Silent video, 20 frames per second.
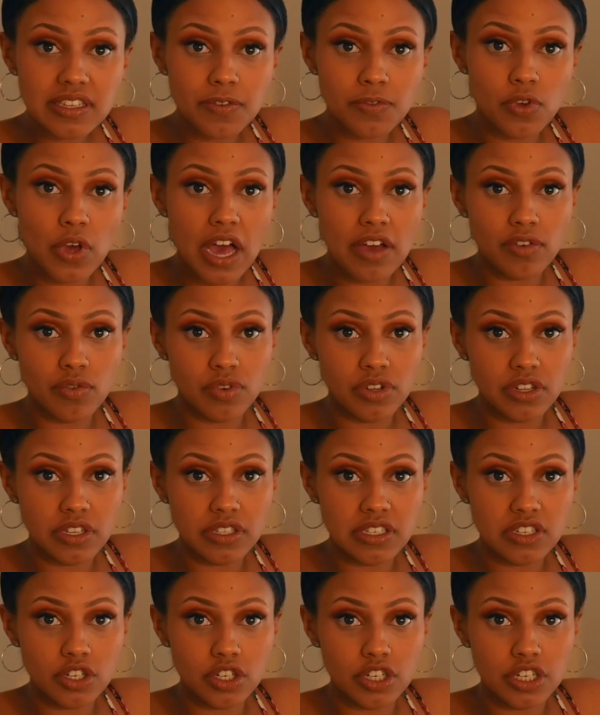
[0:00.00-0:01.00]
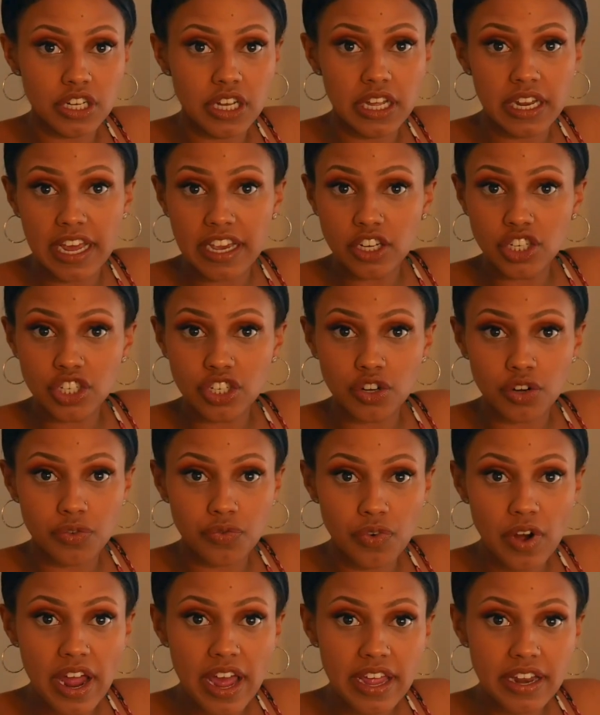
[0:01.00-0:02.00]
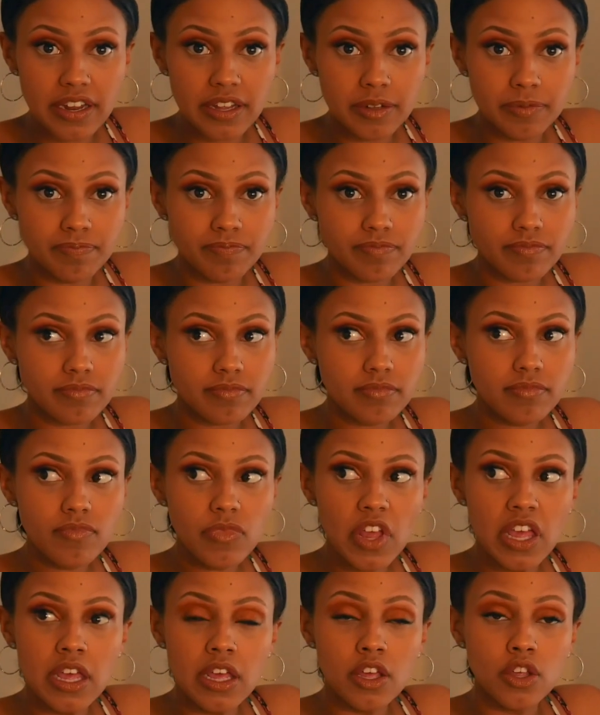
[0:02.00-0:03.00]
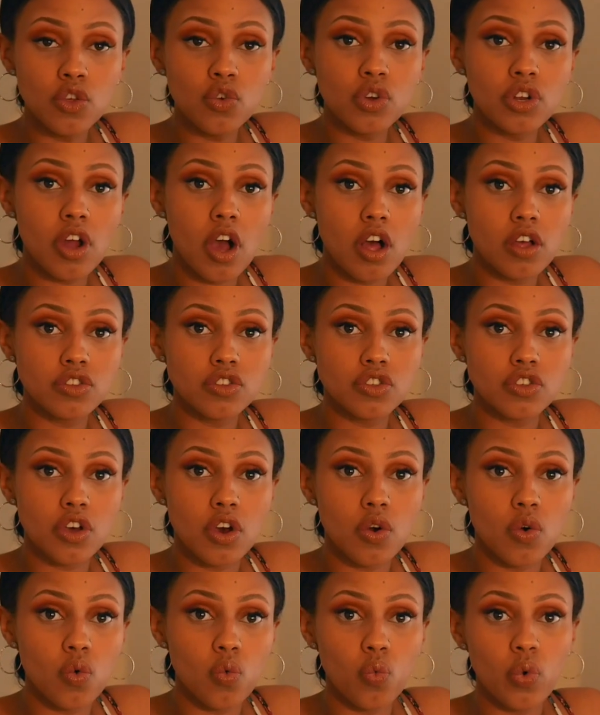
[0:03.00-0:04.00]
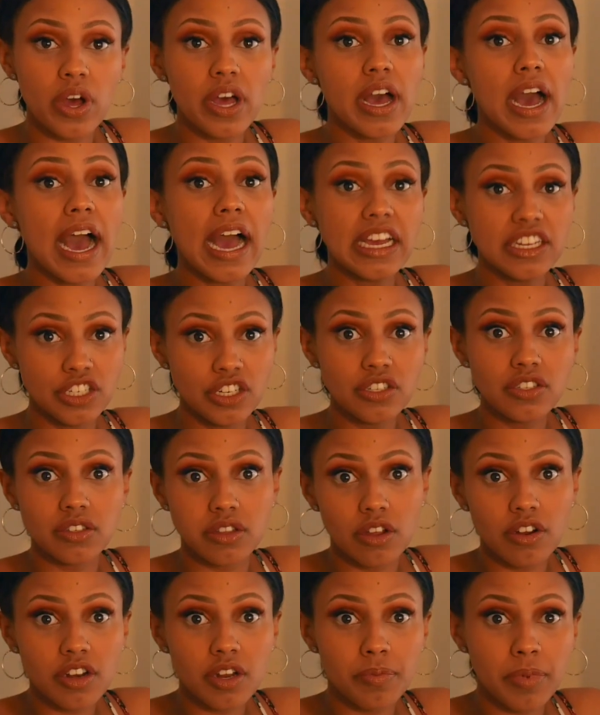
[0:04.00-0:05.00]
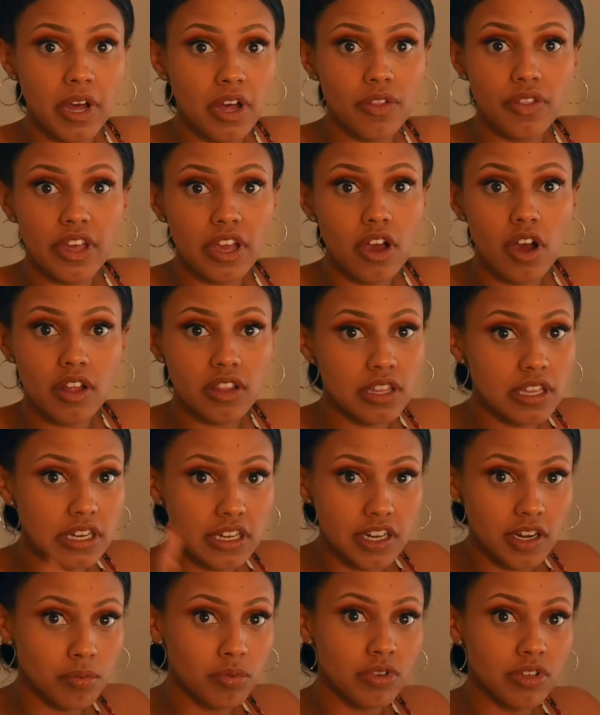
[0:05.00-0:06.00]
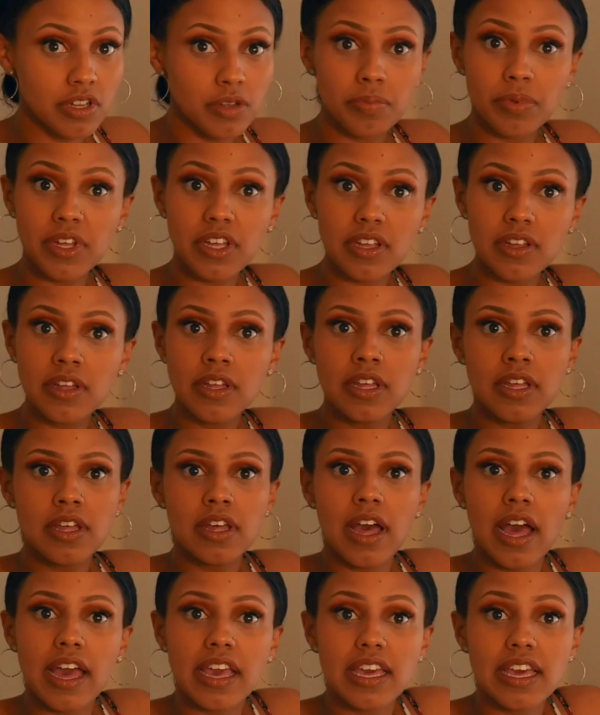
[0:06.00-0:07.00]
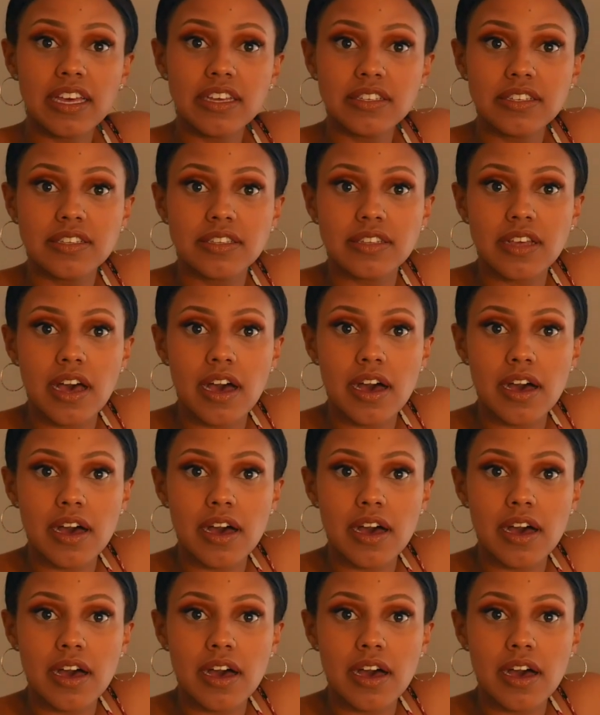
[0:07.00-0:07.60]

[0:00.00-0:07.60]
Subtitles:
If you have a realtor connection or friend, you can also, what I just learned about, they call it double dipping, I guess.